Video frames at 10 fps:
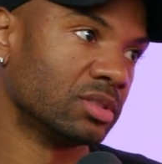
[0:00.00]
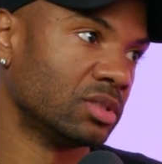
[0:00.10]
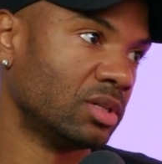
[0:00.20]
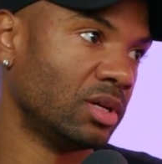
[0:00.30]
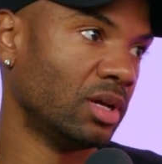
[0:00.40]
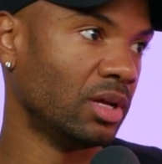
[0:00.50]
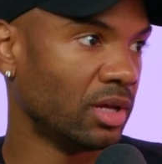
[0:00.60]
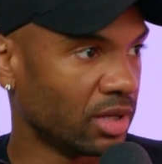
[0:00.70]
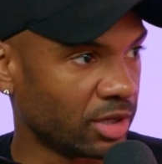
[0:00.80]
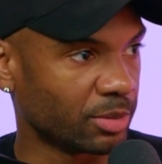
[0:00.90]
You
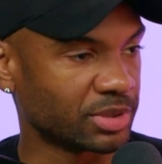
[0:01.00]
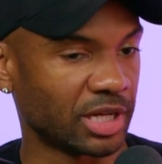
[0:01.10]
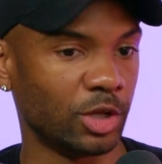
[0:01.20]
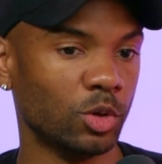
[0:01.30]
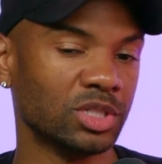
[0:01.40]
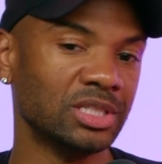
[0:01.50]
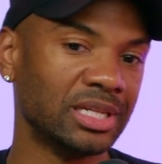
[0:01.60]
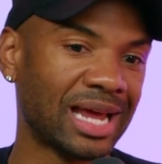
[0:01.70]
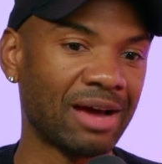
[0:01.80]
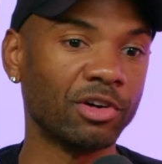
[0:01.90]
know what I'm saying? You just need
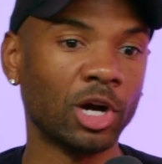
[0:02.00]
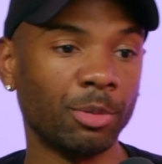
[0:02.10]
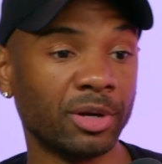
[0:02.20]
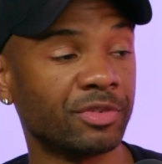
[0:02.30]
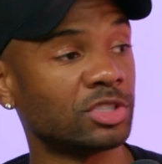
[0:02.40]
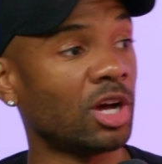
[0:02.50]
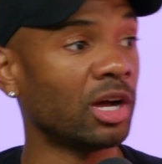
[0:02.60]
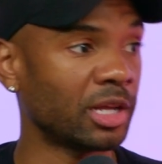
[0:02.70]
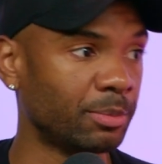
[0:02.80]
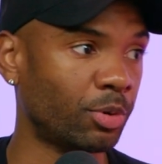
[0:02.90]
to have a couple different
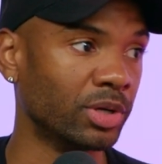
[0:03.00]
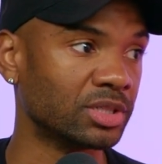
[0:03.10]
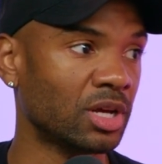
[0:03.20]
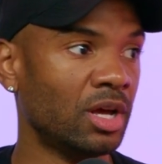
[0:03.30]
talking points